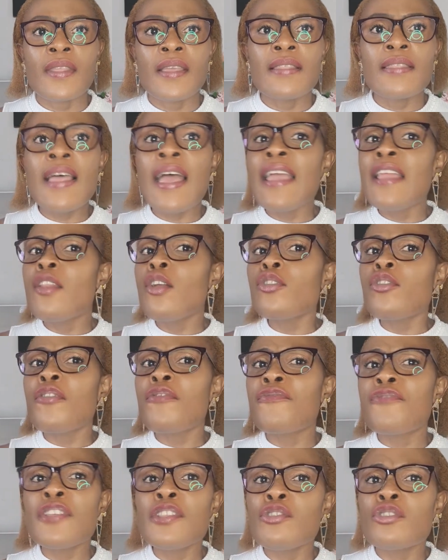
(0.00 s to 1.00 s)
There are a lot
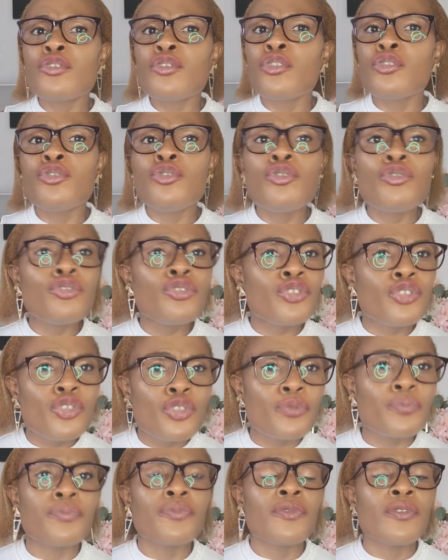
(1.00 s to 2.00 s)
of videos on
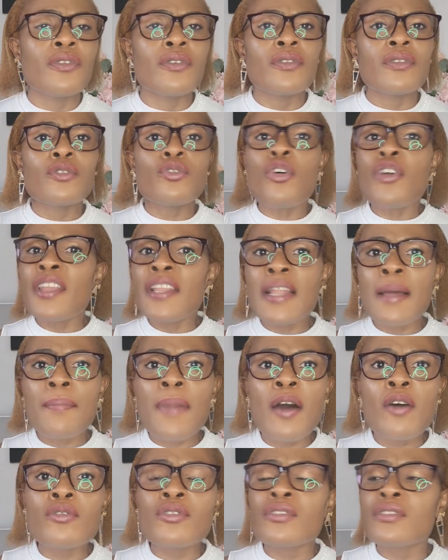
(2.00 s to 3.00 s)
YouTube talking
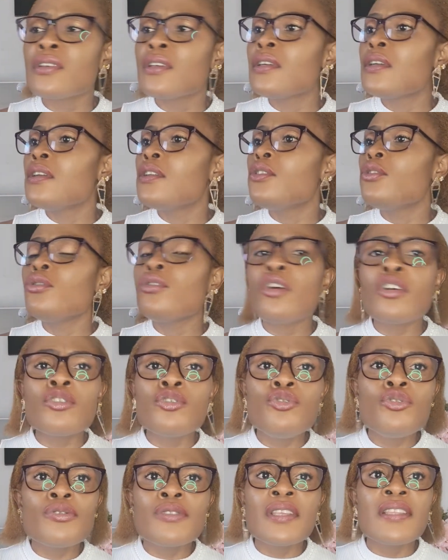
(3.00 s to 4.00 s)
about Not
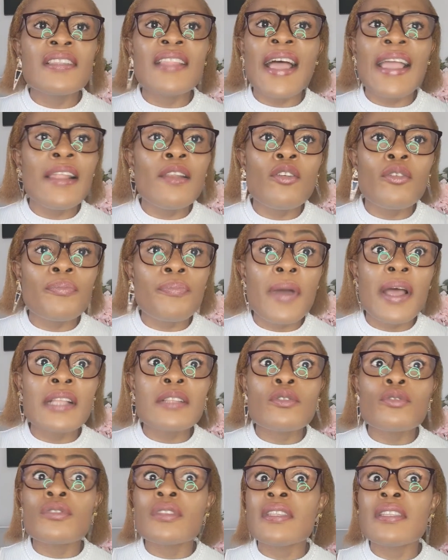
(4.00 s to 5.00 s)
using nylon
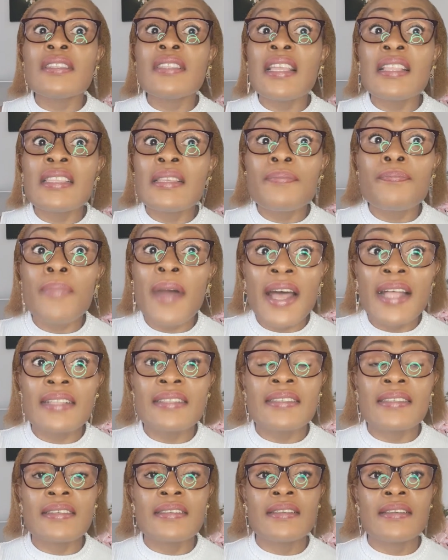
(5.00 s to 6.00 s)
pants or synthetic
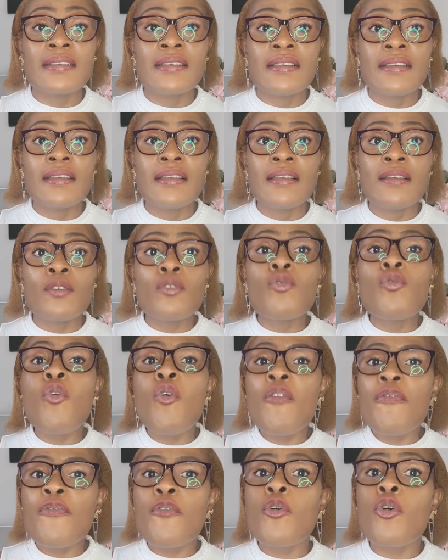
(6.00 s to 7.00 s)
pants.
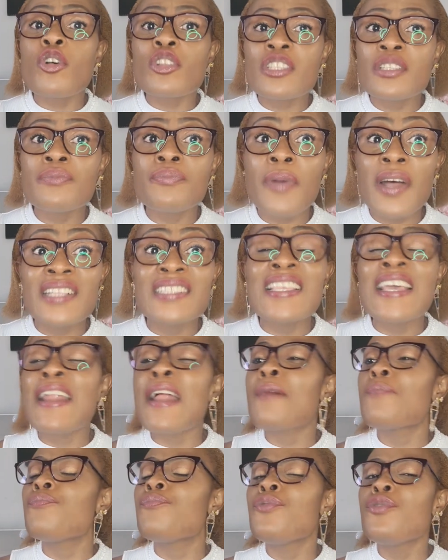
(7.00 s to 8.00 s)
Go for cotton pants. There
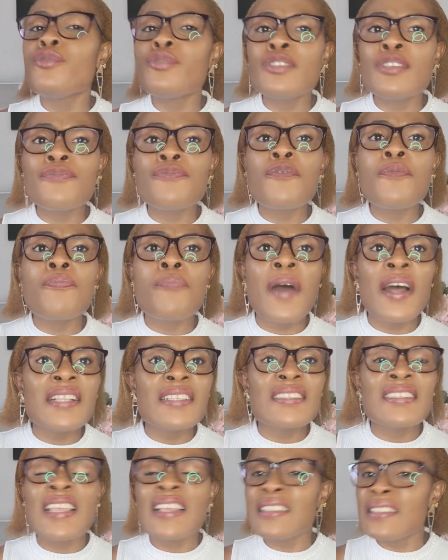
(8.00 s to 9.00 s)
are beautiful
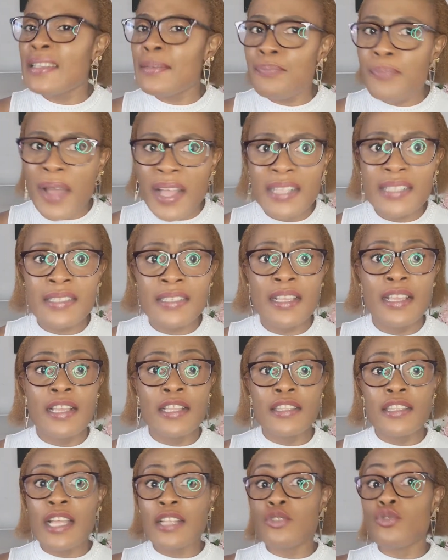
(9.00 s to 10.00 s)
pants, sexy pants
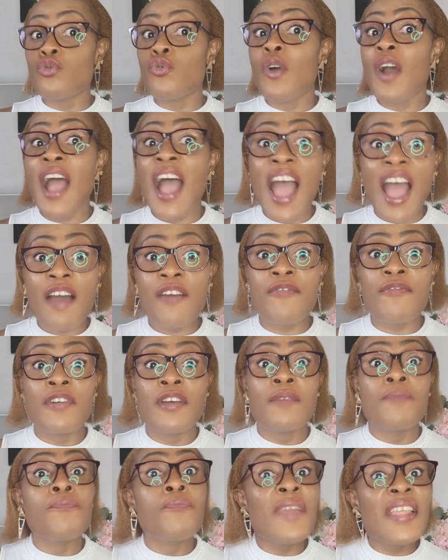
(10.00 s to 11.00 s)
that you have
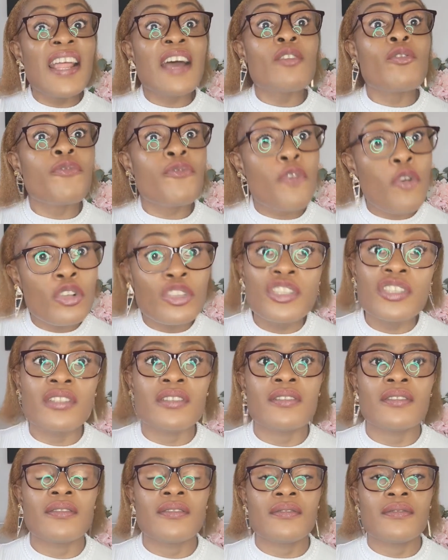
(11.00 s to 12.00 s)
made out of
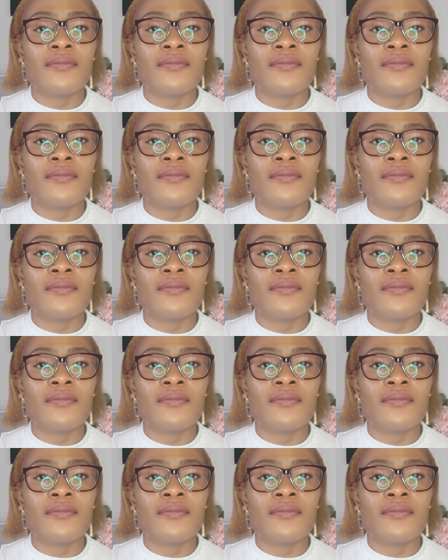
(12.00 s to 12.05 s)
cotton.